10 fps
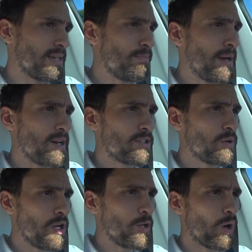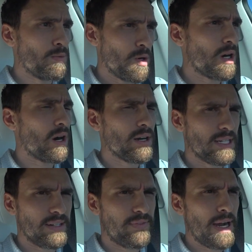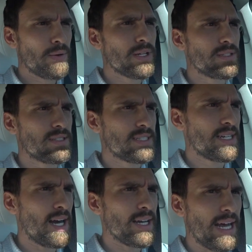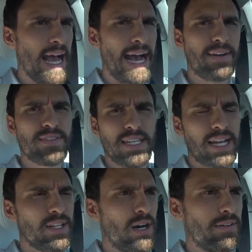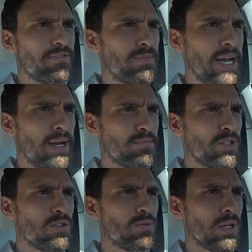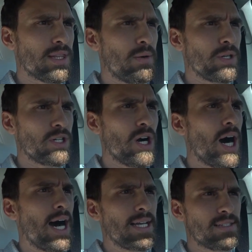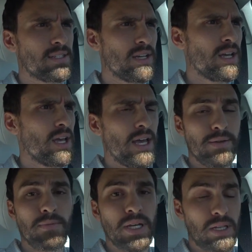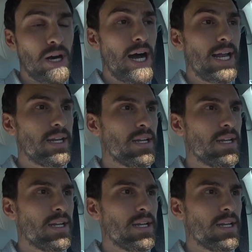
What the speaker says: compared to a normal car, like if I were to cut a half second off of my M2, what that would cost, it'd be a lot.